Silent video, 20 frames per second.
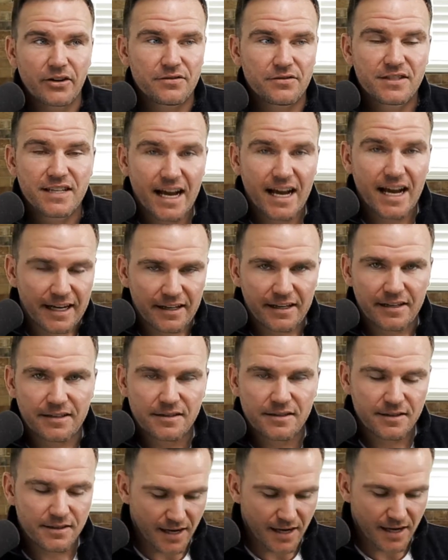
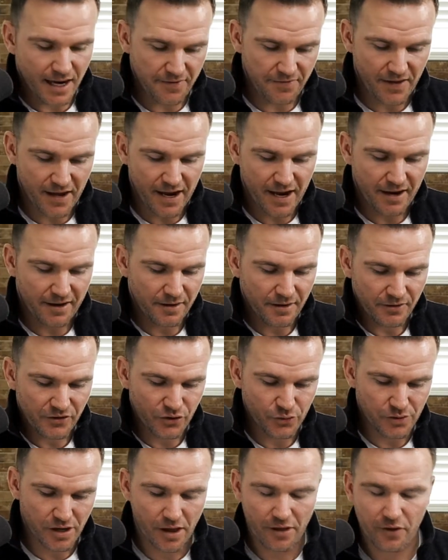seconds and then do
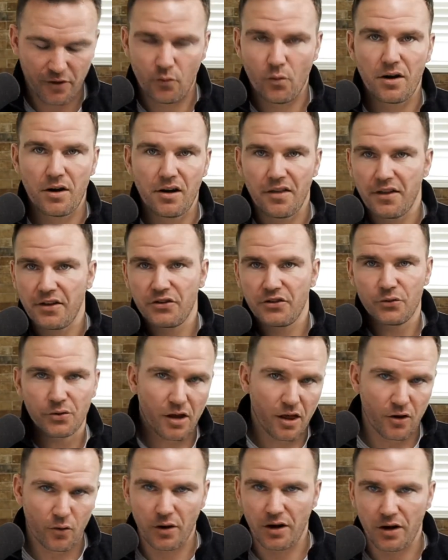another one and then do
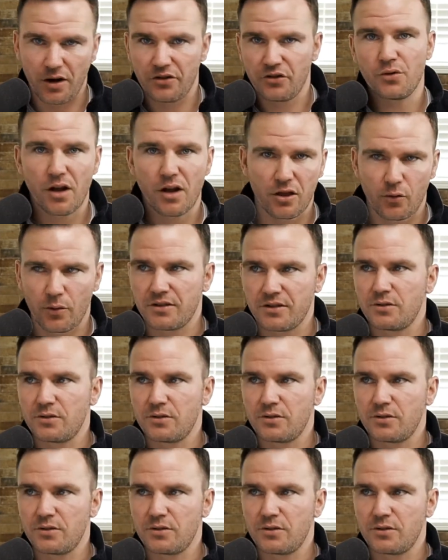another one and do another one.